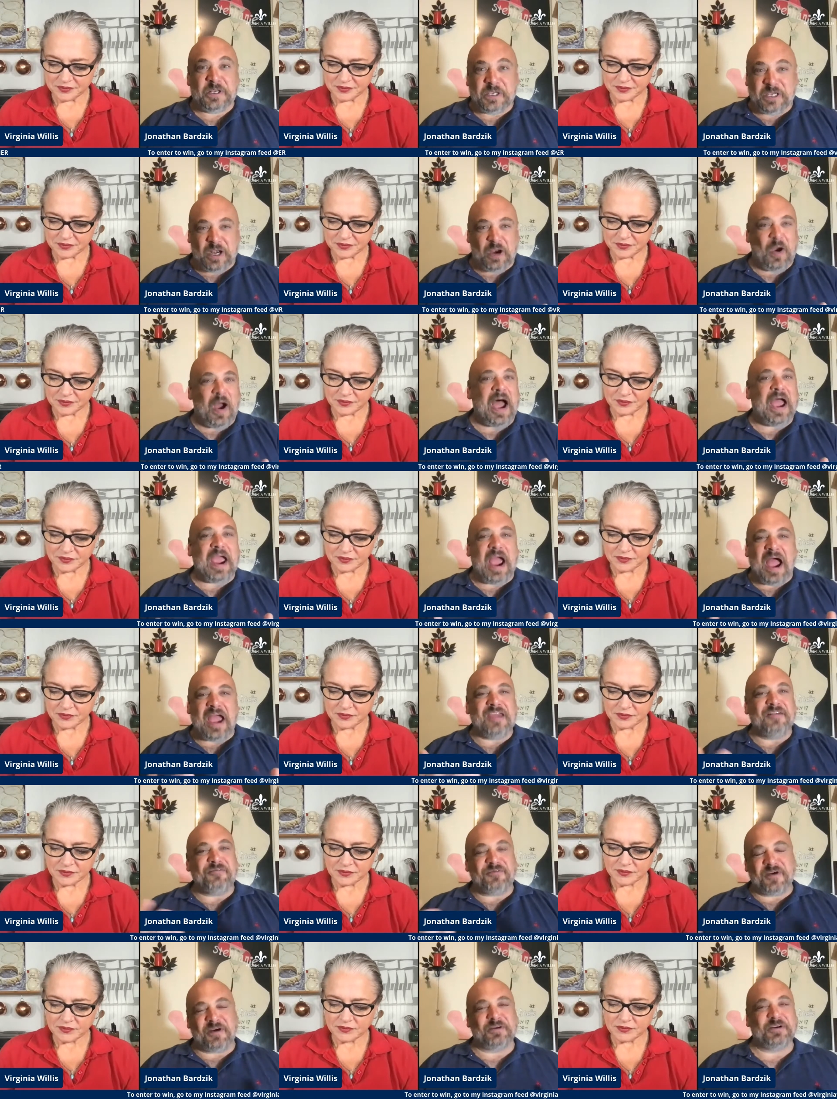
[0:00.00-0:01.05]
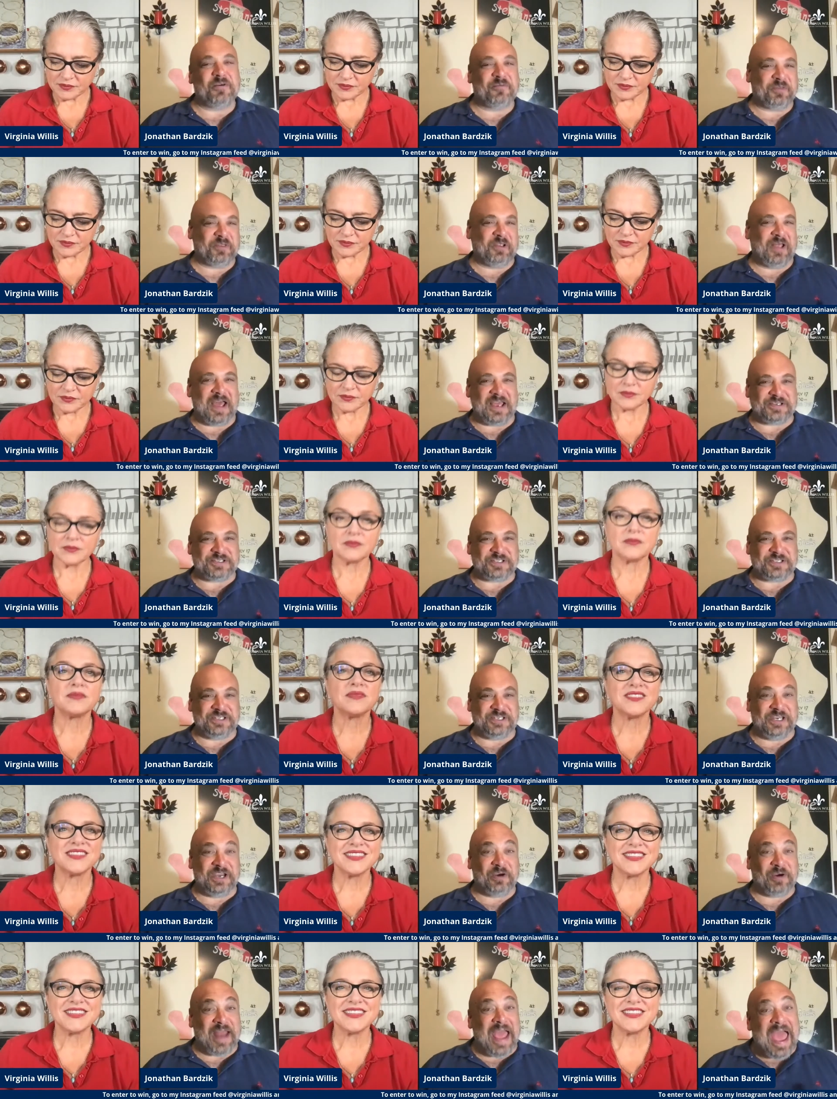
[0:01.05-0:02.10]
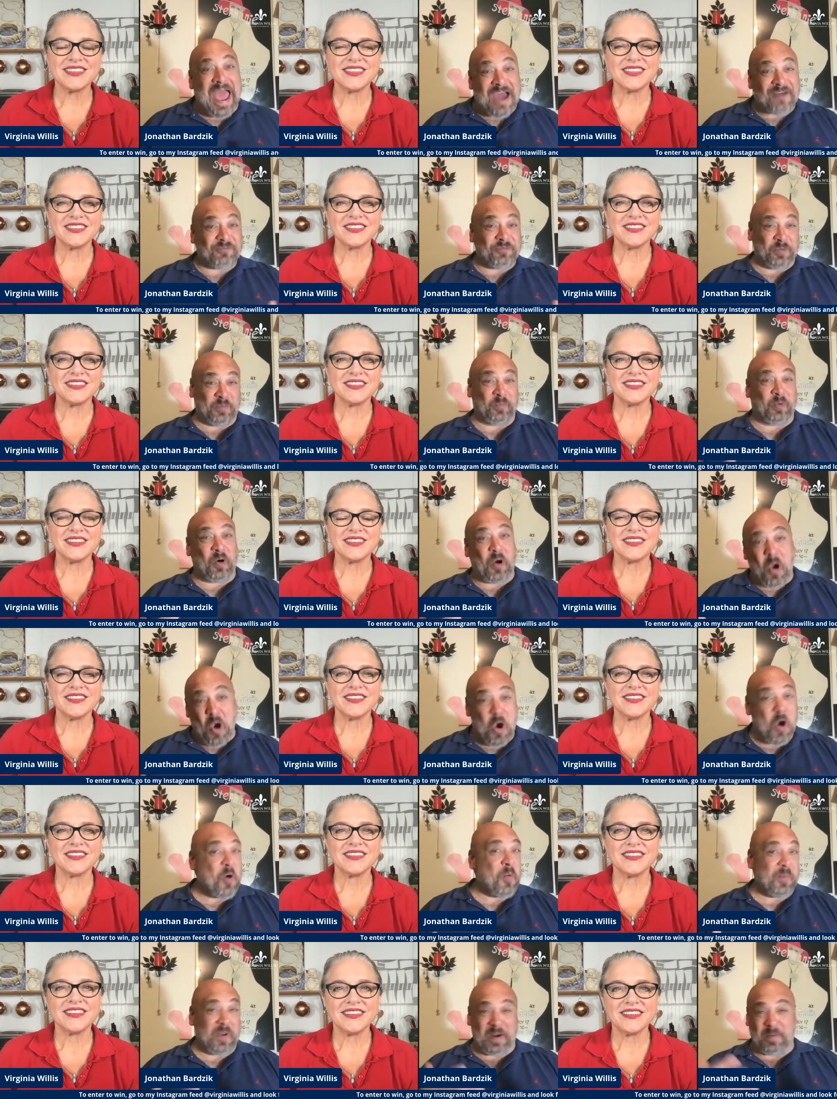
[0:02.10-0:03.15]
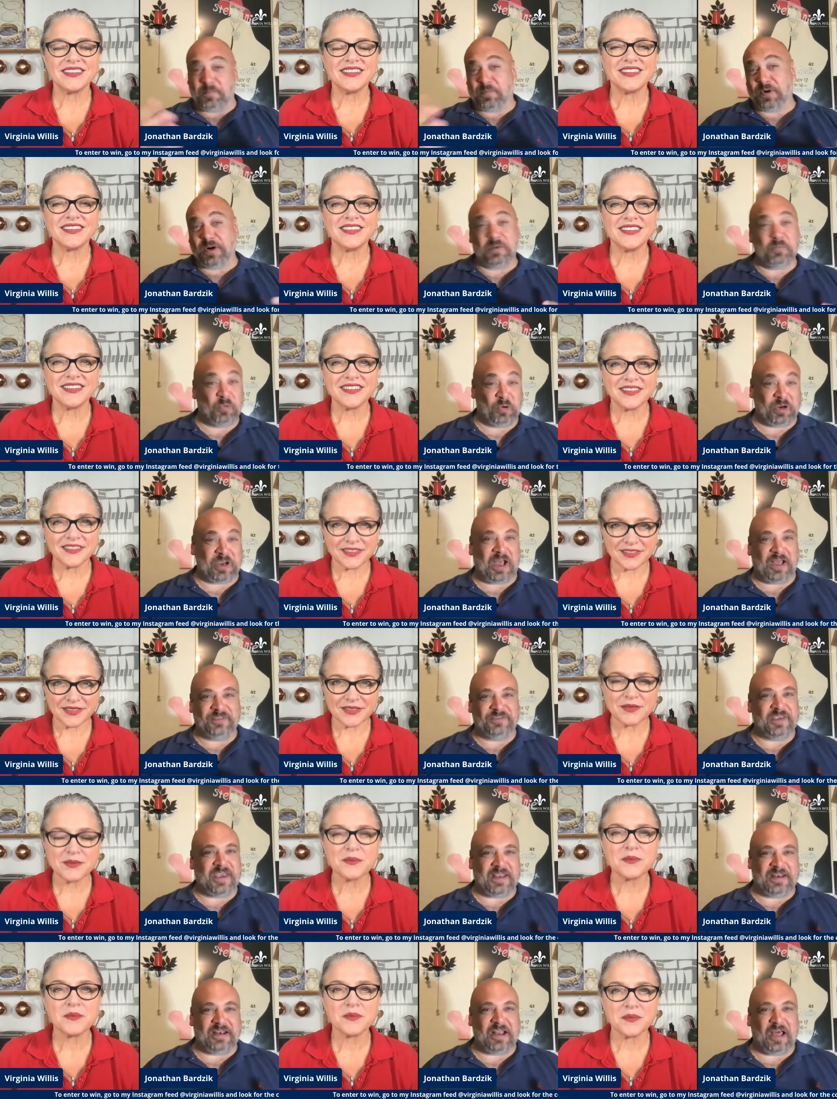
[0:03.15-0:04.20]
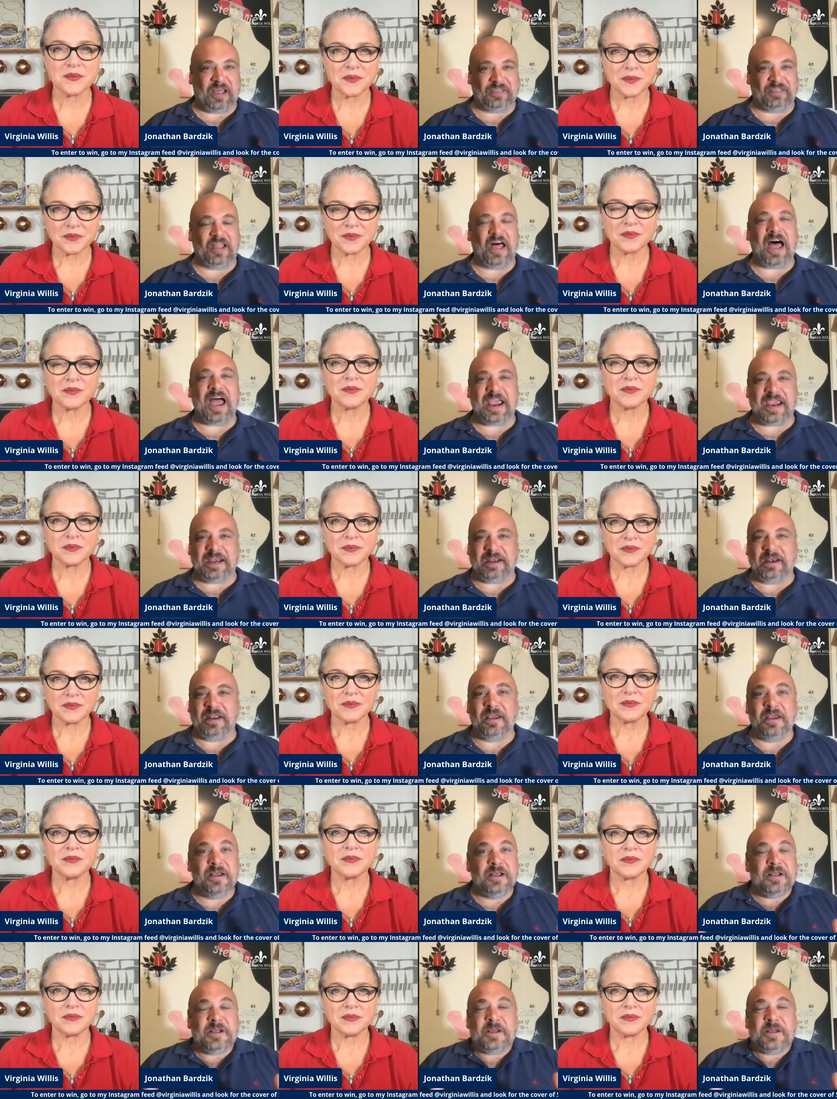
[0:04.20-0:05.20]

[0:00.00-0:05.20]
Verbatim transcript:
Speaker 1: You know, I, I have found over the last year and a half when we're home and I'm putting more content online